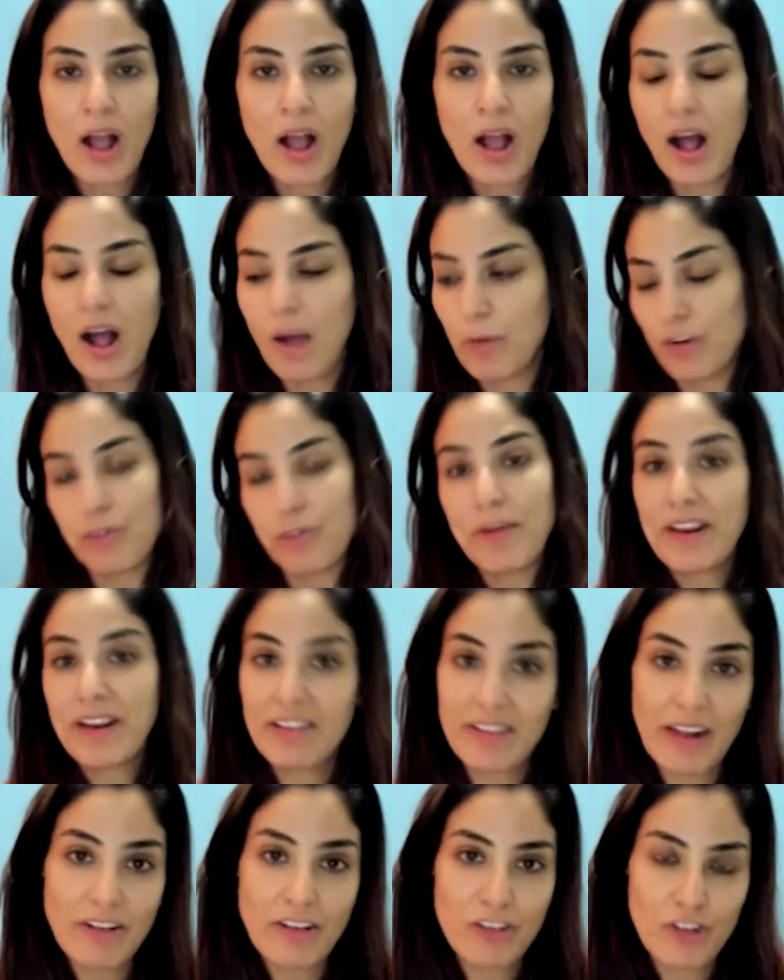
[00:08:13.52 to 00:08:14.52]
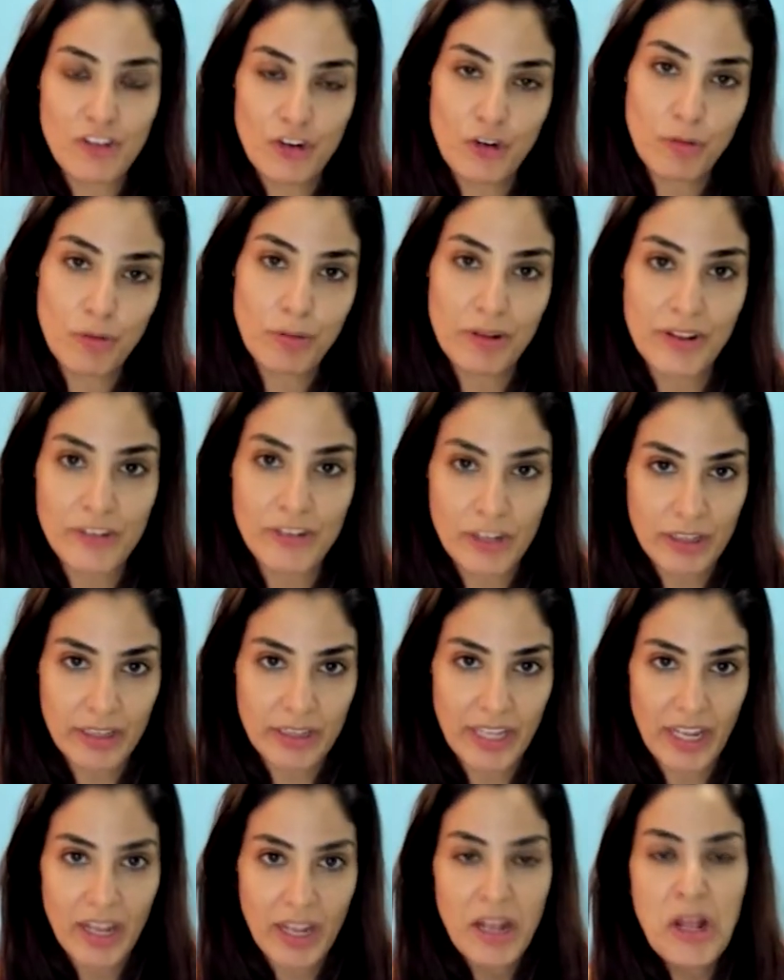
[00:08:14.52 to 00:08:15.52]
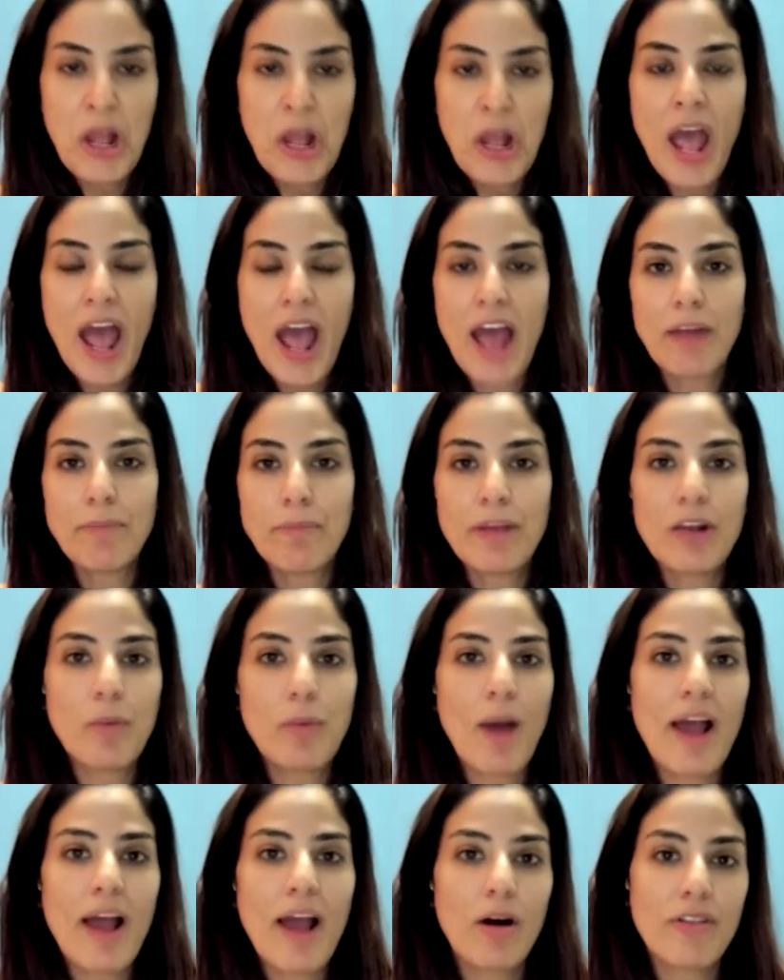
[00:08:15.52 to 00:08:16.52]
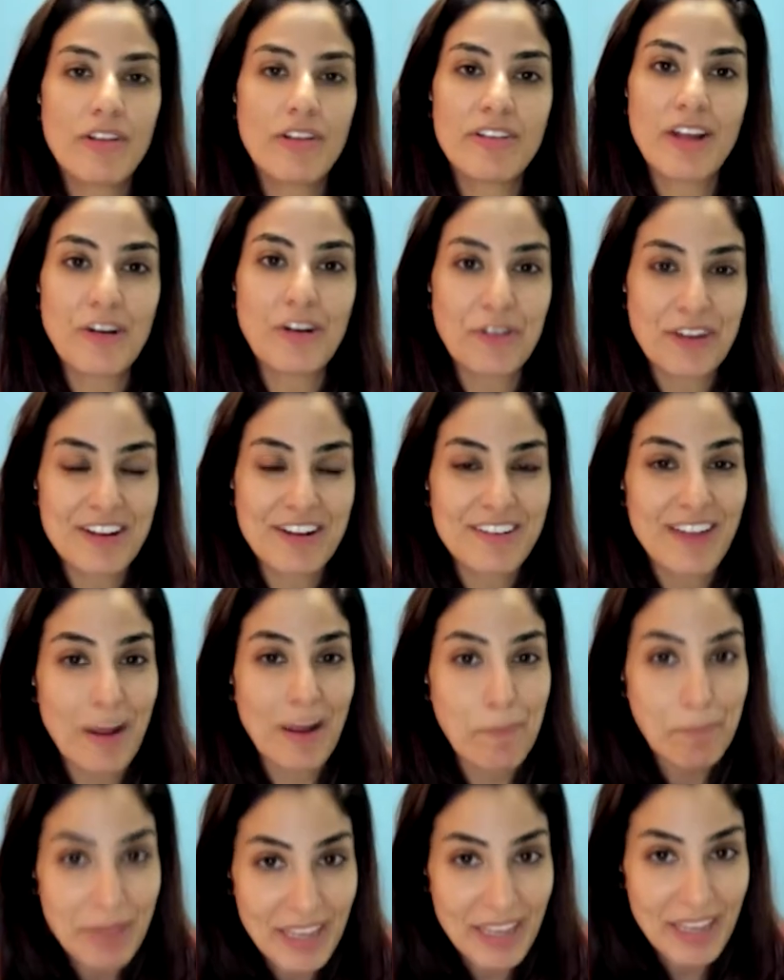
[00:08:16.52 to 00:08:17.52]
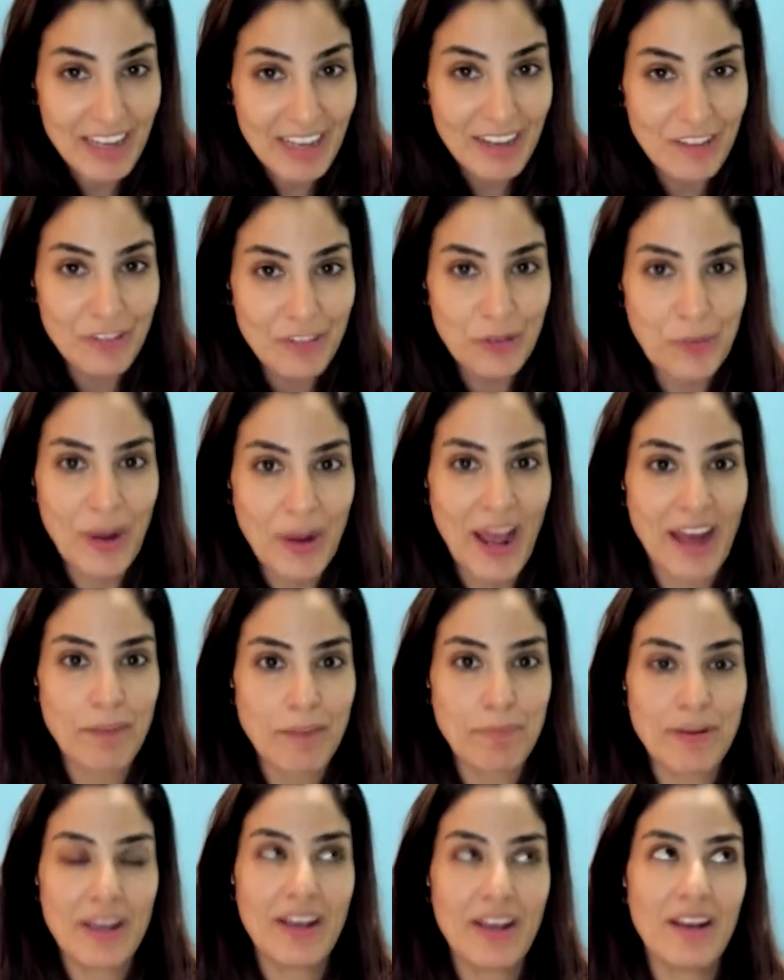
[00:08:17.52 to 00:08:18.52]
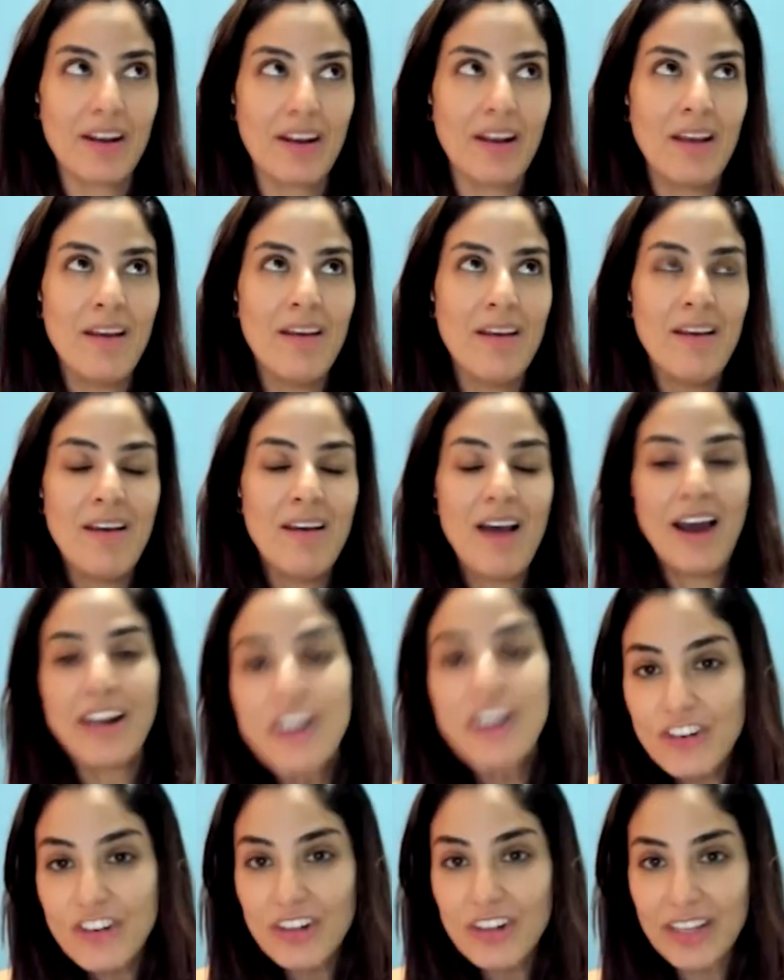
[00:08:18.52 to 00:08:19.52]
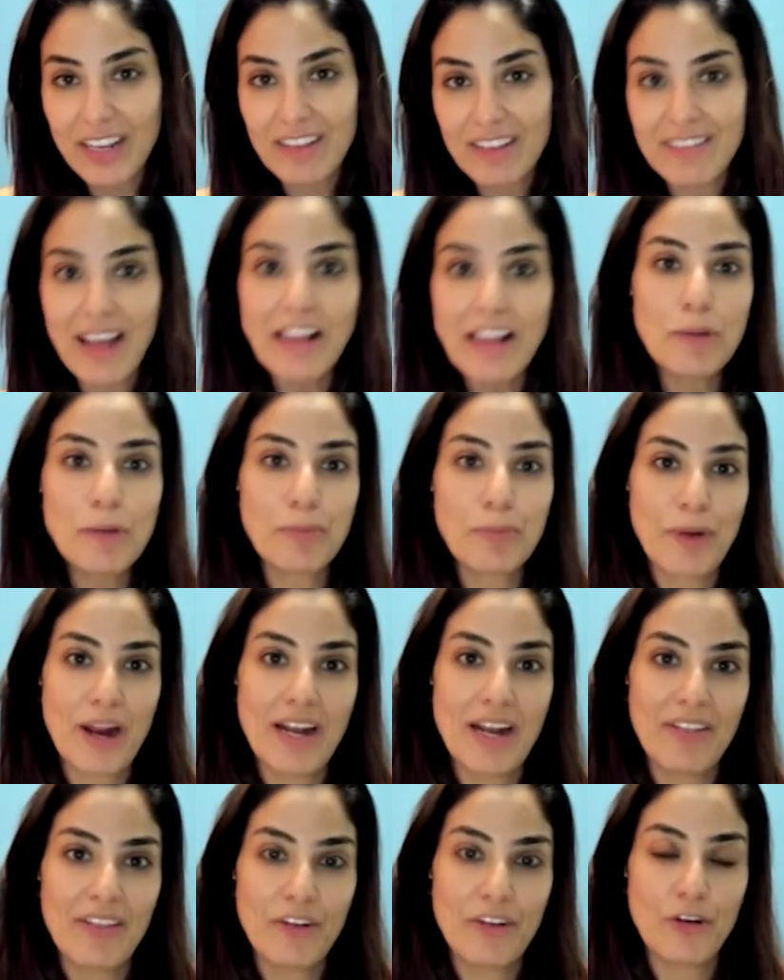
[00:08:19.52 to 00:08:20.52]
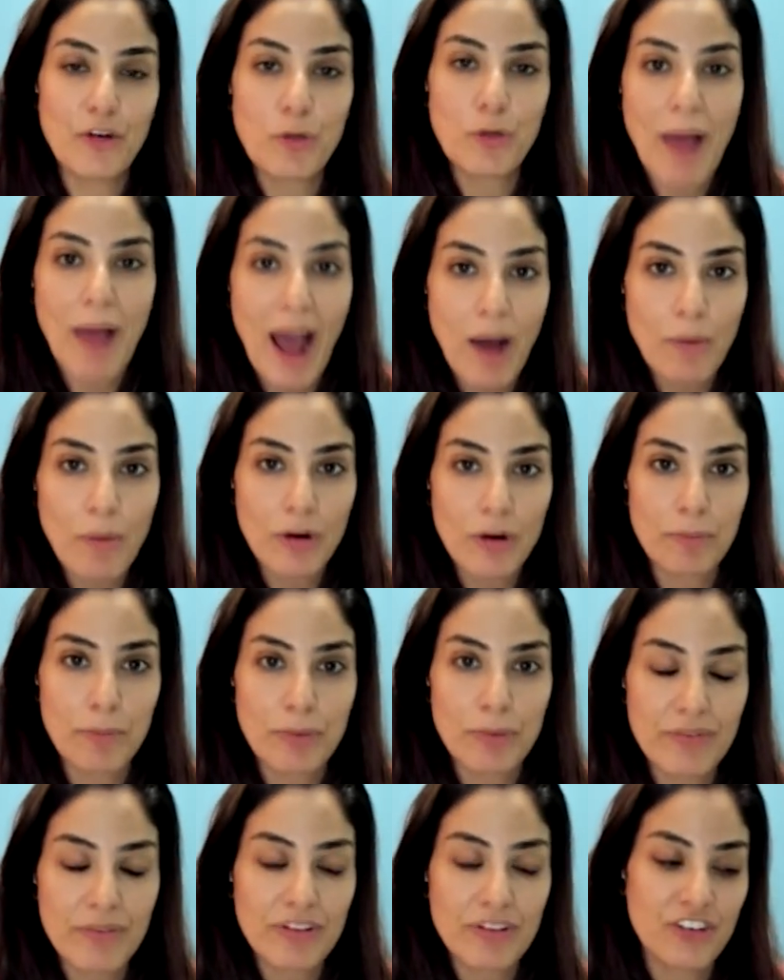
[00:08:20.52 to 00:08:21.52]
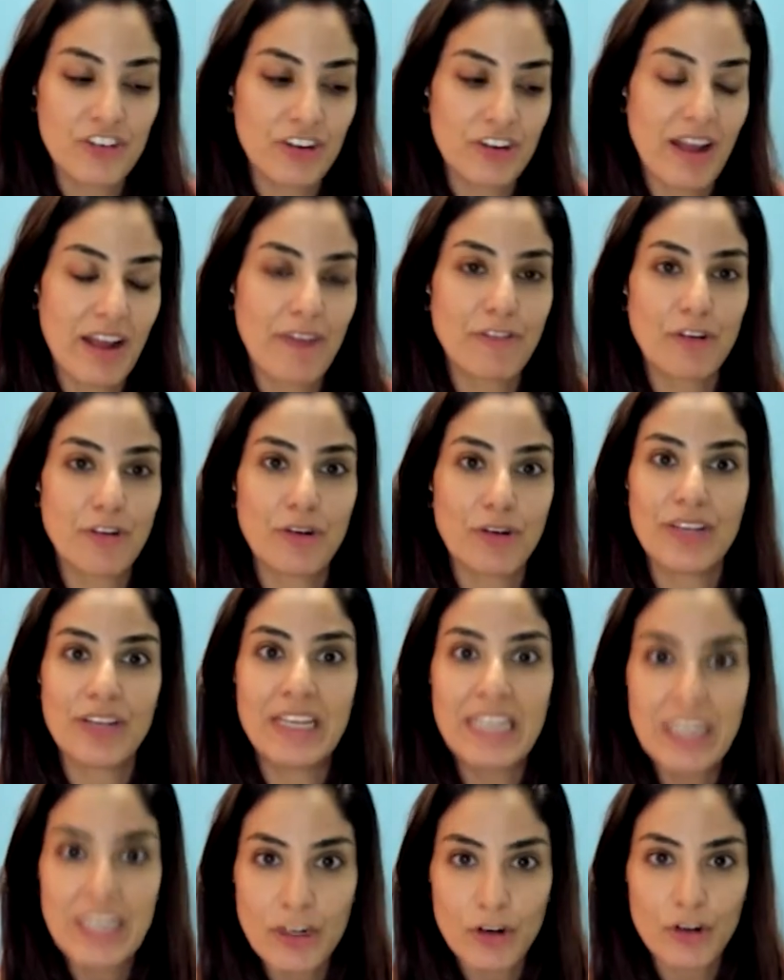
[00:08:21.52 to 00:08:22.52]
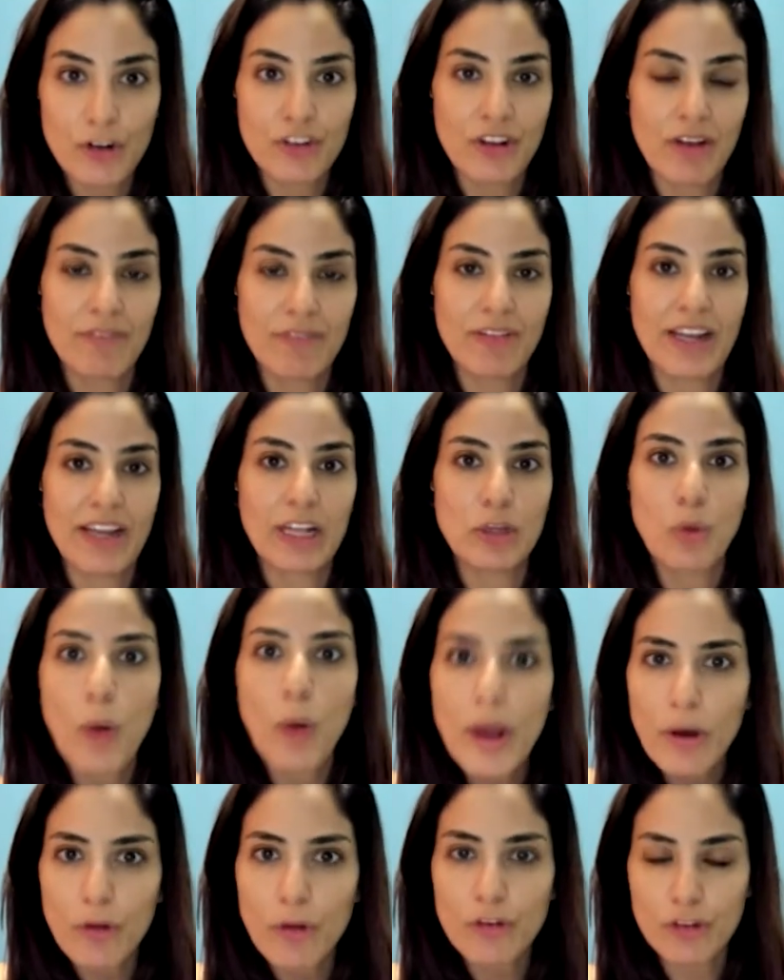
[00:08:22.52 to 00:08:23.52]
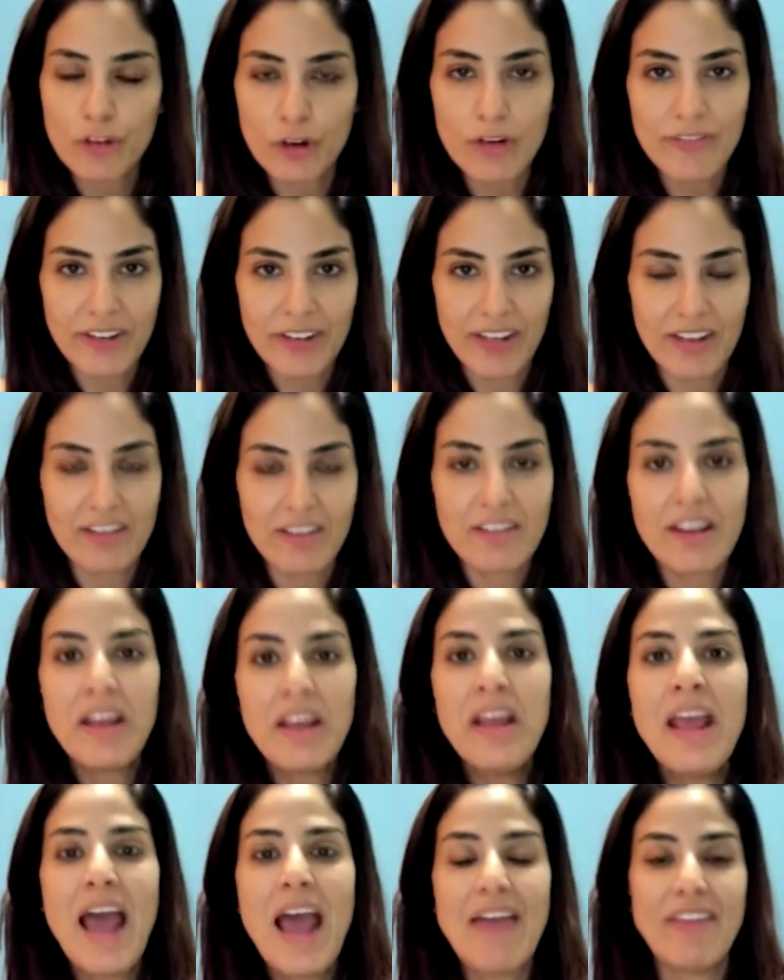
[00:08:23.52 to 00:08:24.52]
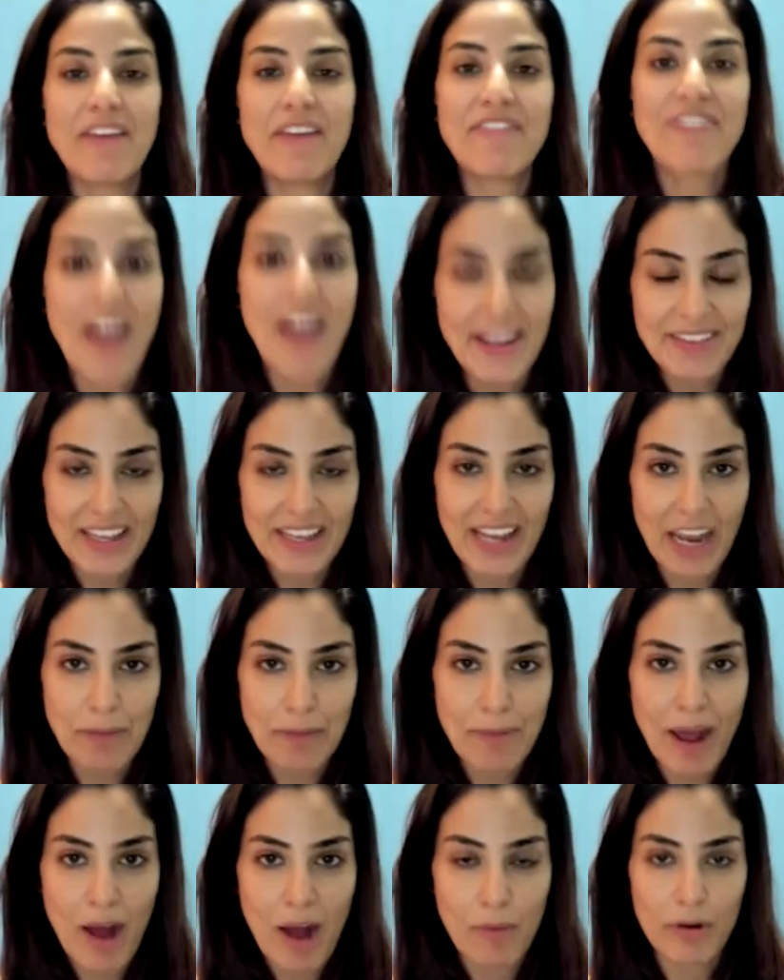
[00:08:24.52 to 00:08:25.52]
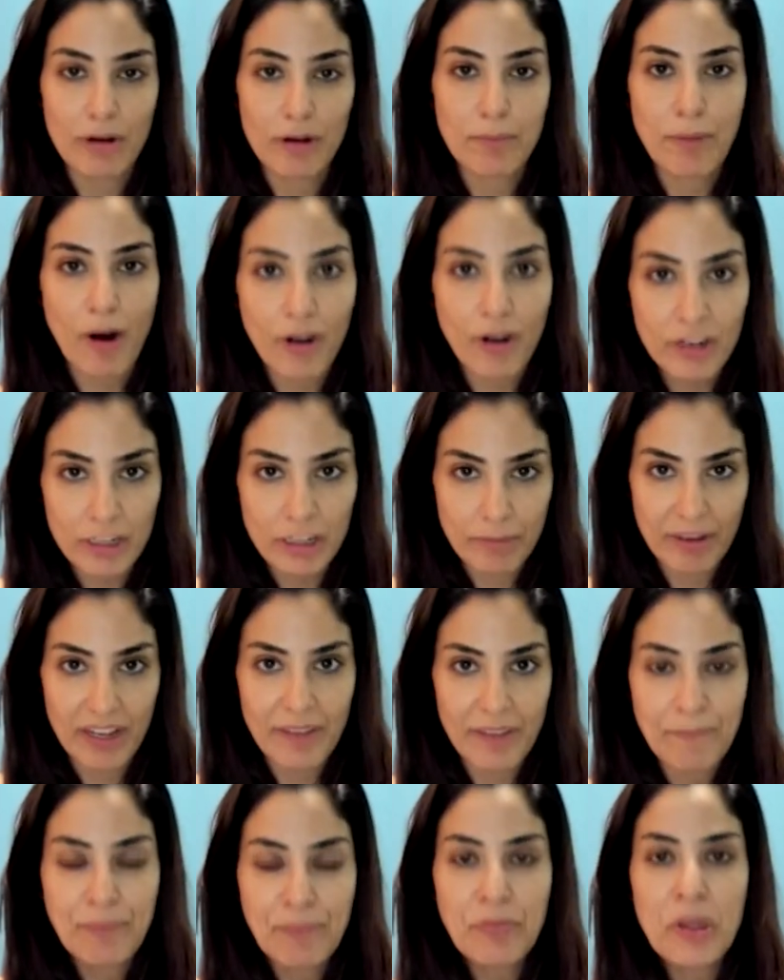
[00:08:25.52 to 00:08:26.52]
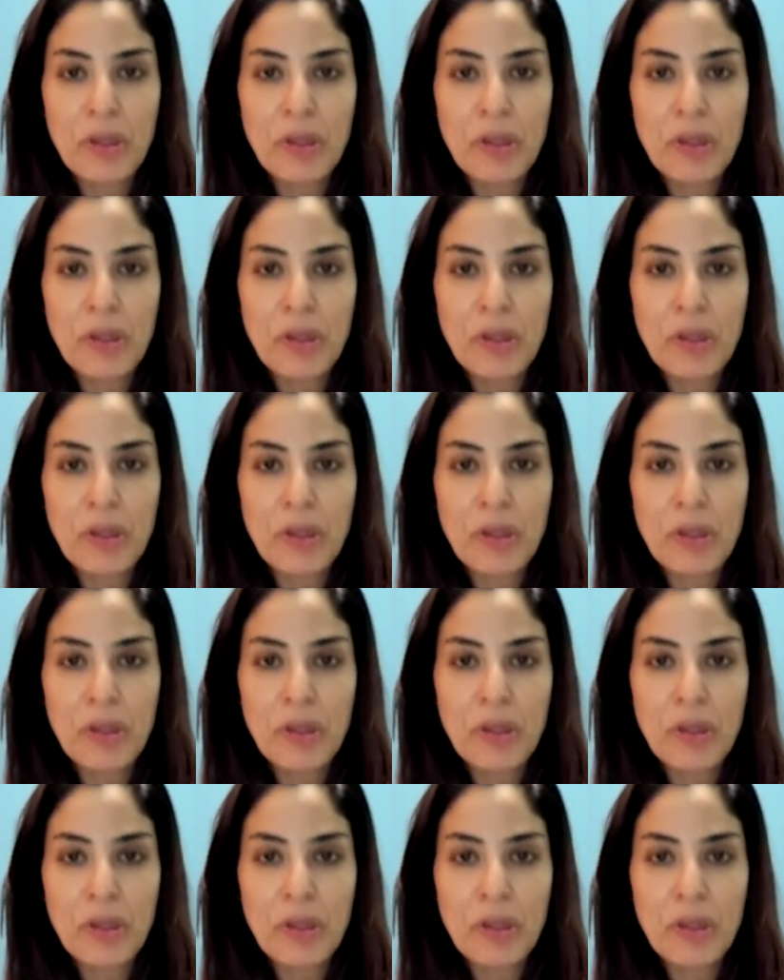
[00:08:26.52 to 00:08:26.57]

uh, which makes sense to do politically. And meanwhile, the Sadrist MPs who had been initially celebrating their new power and privileges after years of like loyal service, and they finally gain power in parliament.